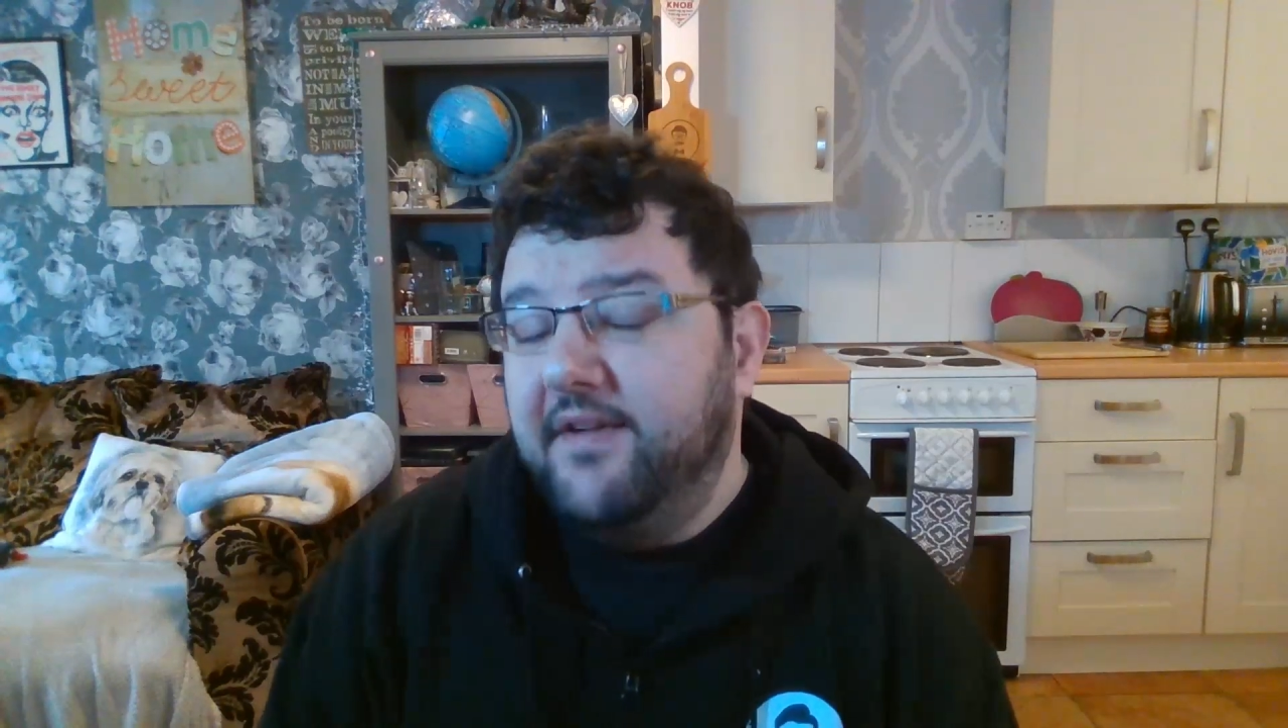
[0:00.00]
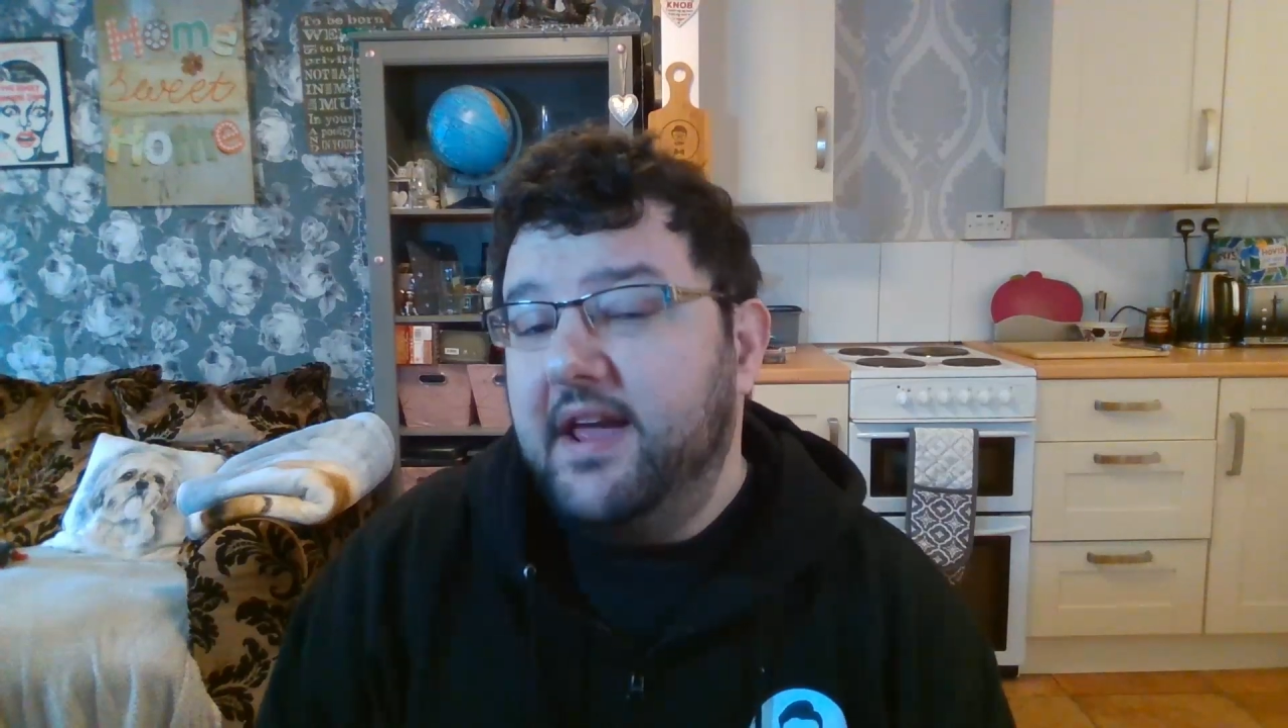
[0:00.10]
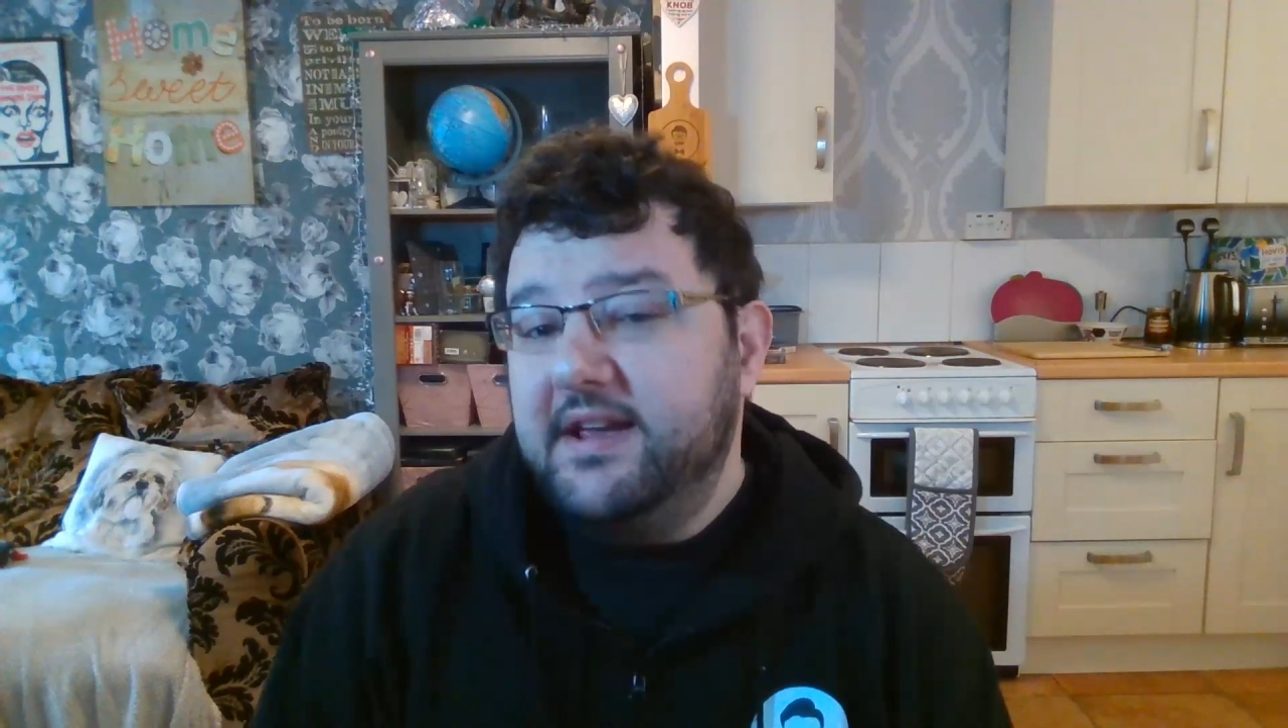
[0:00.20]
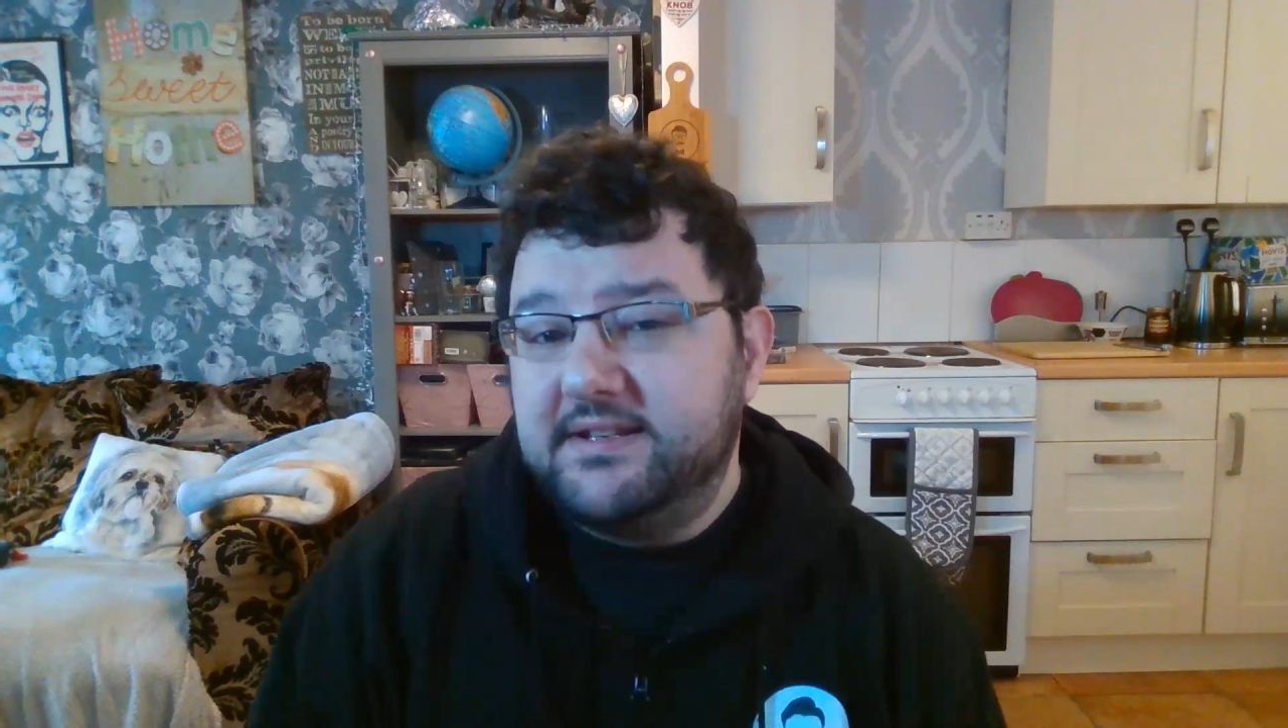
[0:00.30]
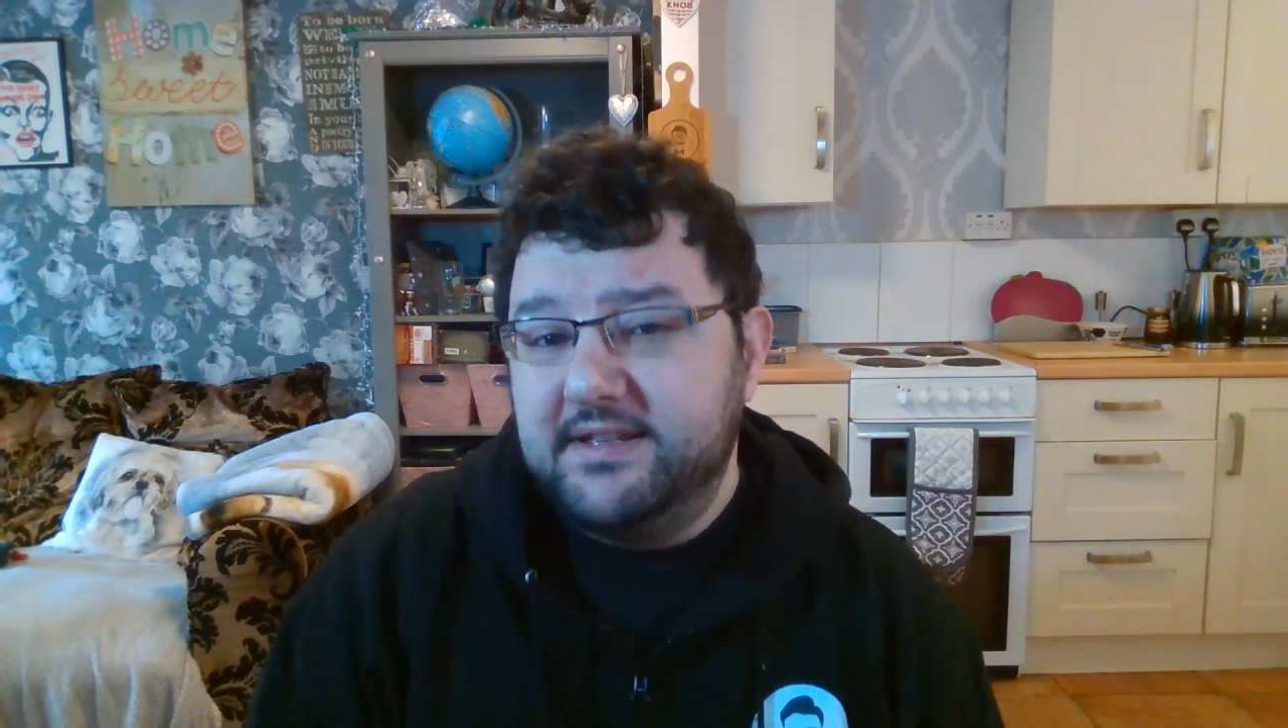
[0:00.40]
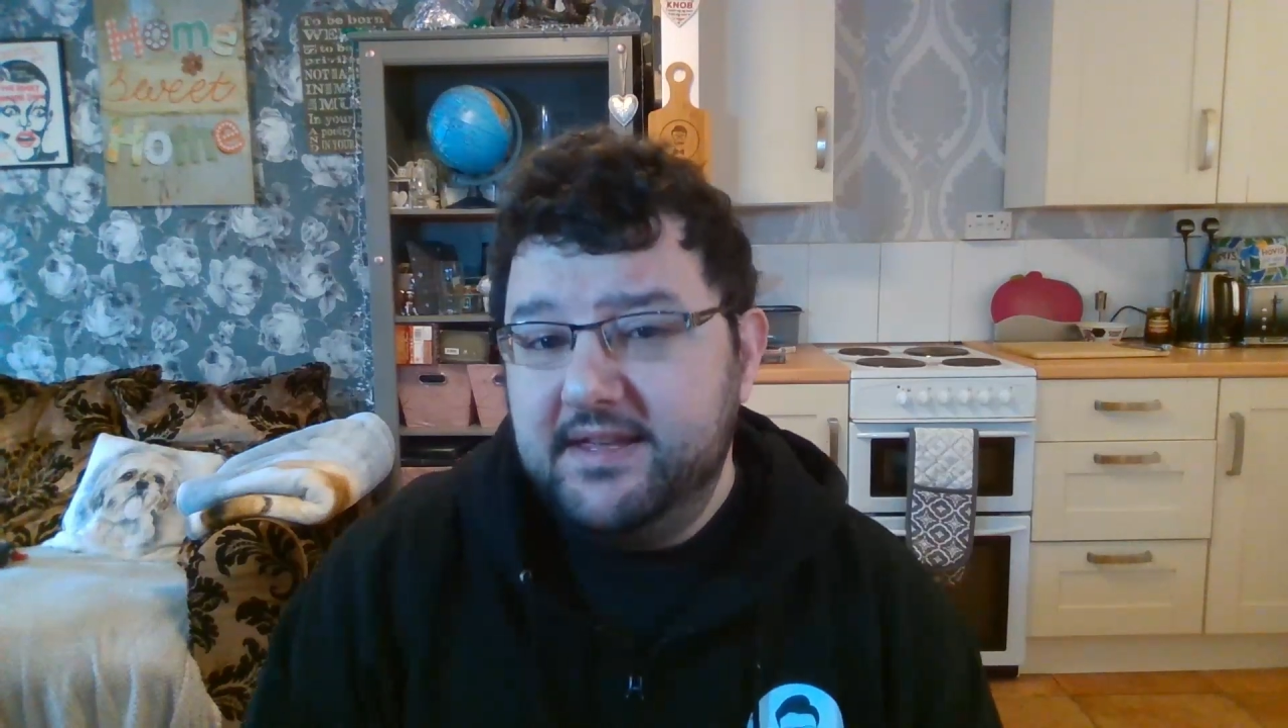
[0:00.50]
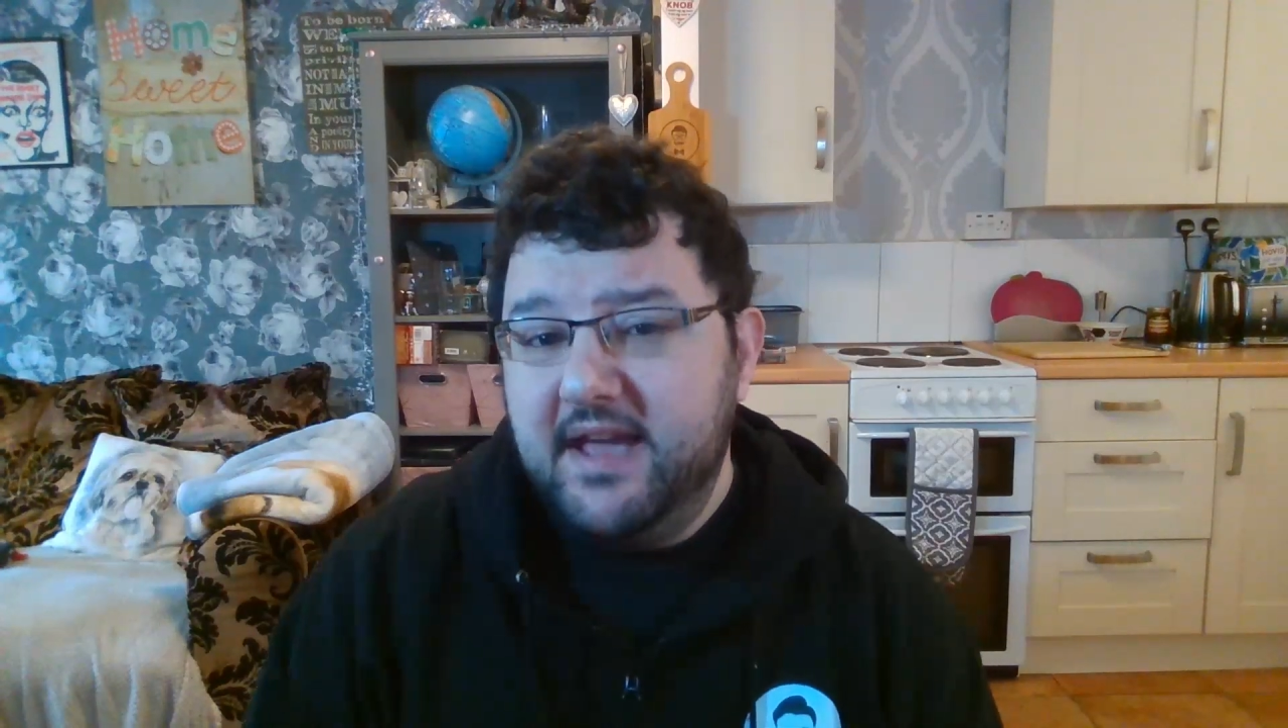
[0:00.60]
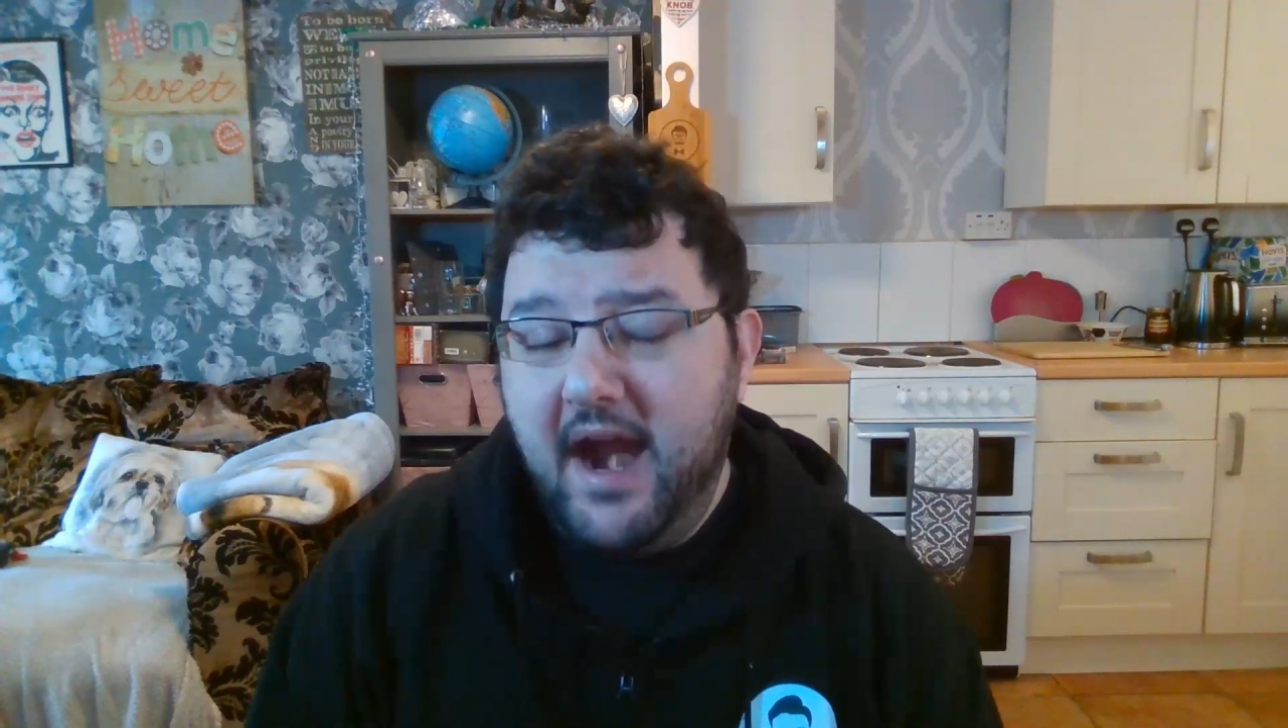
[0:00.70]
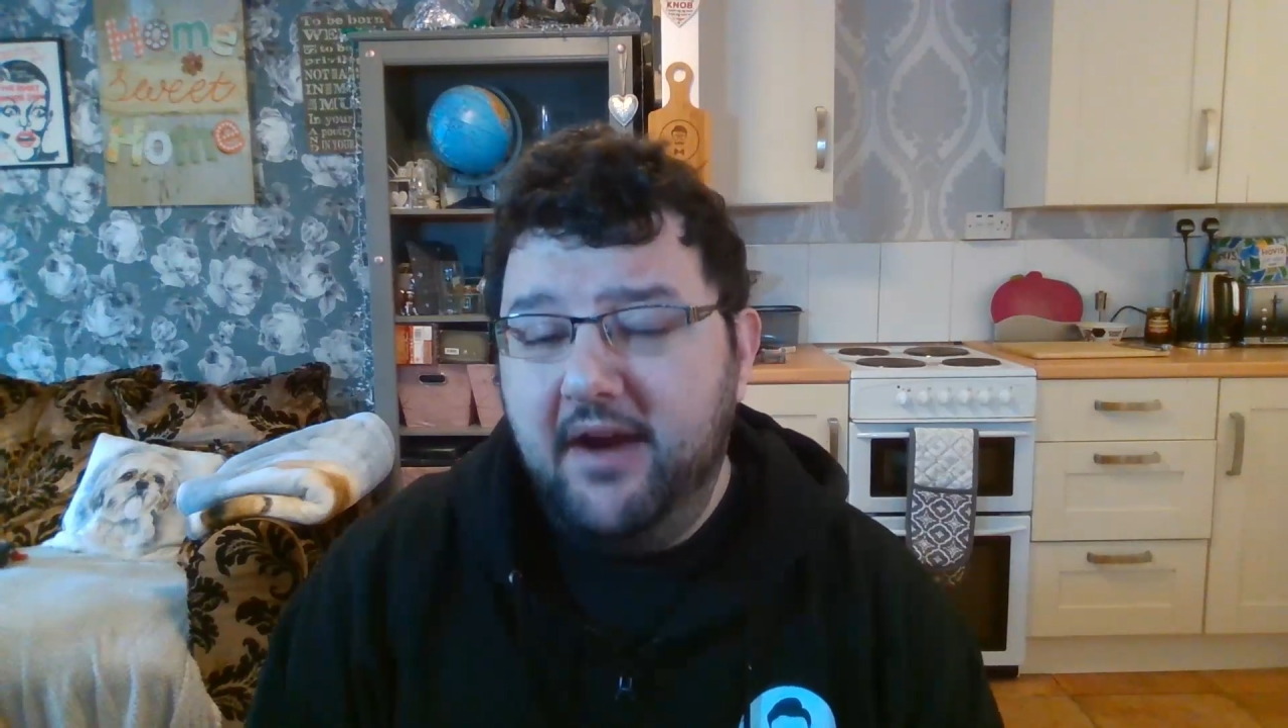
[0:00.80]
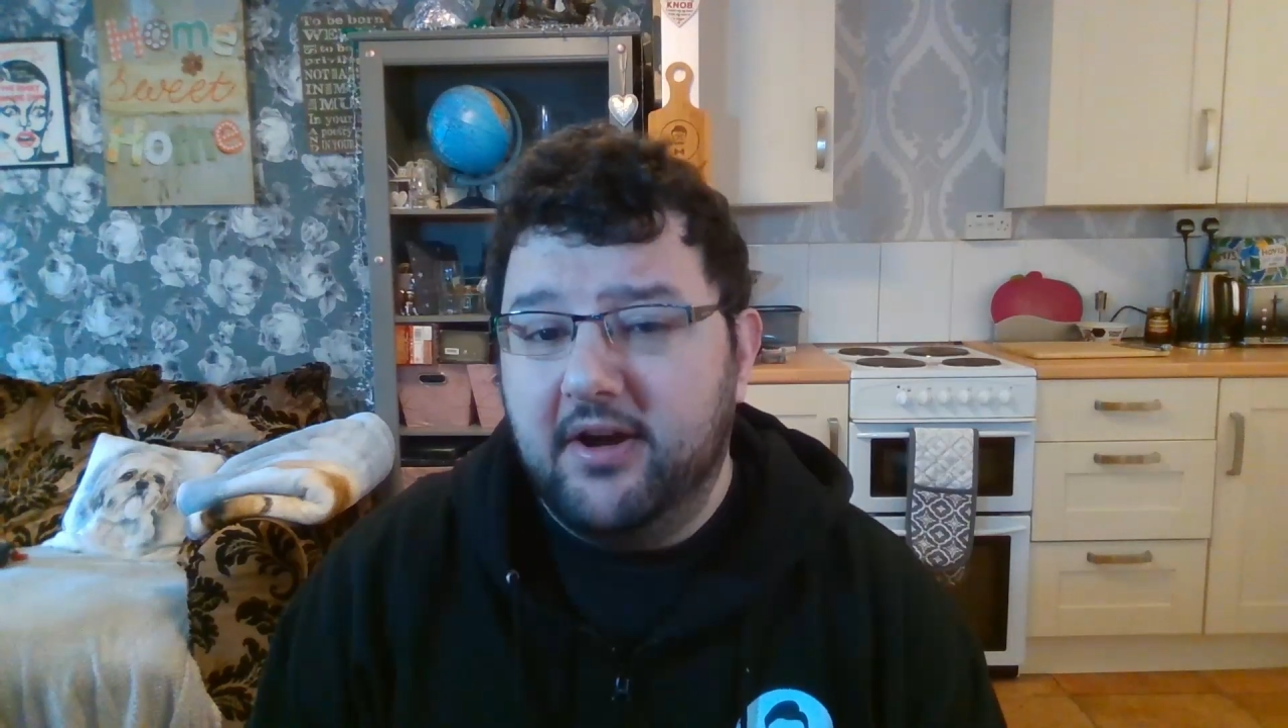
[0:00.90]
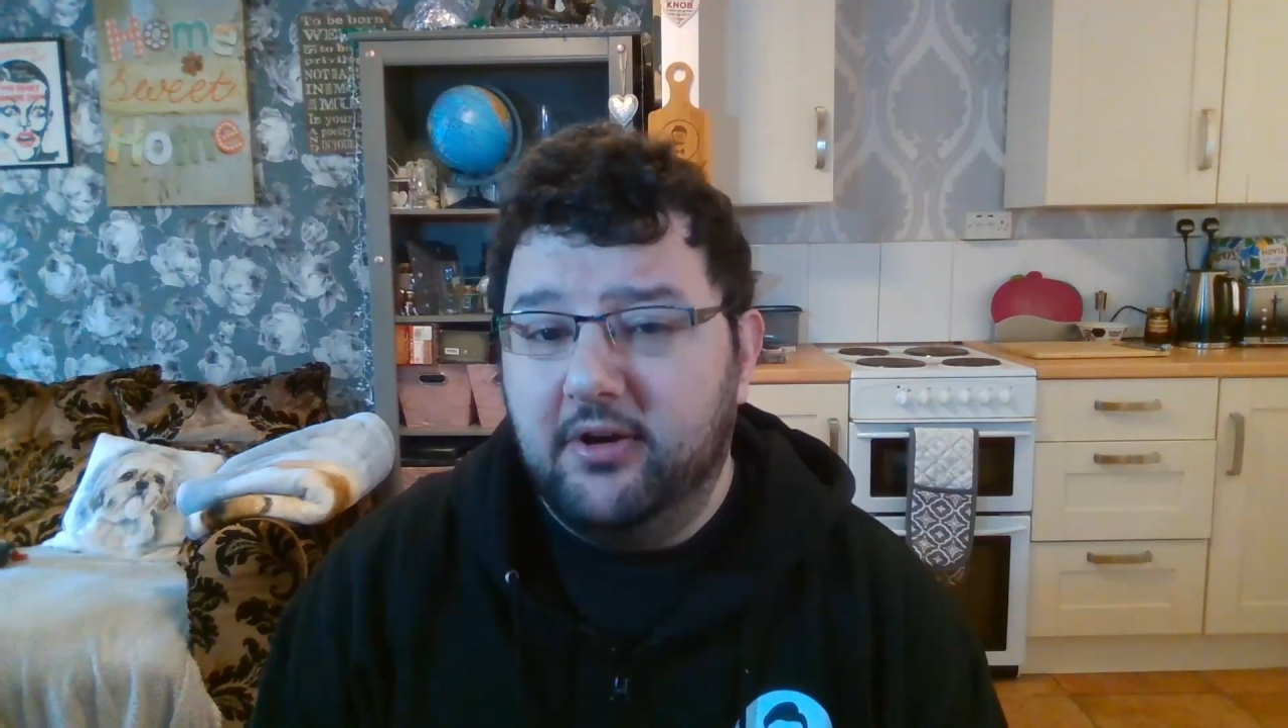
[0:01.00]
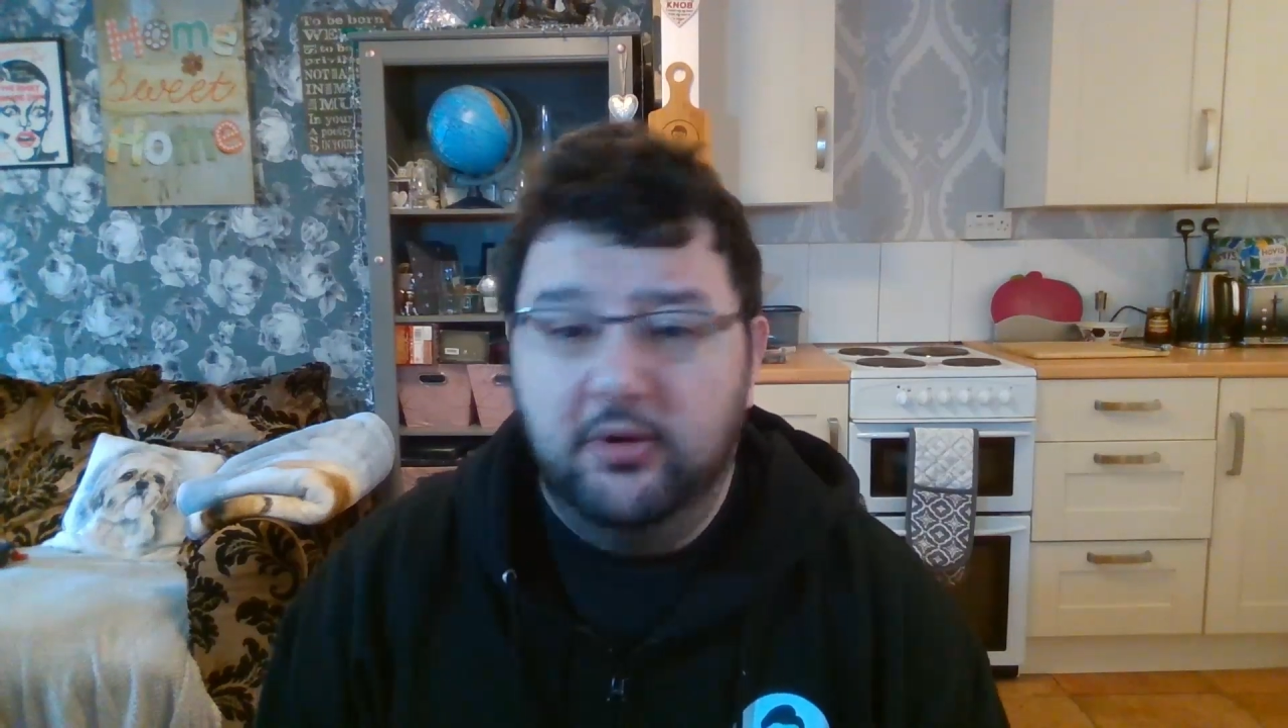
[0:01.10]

lakes in the area,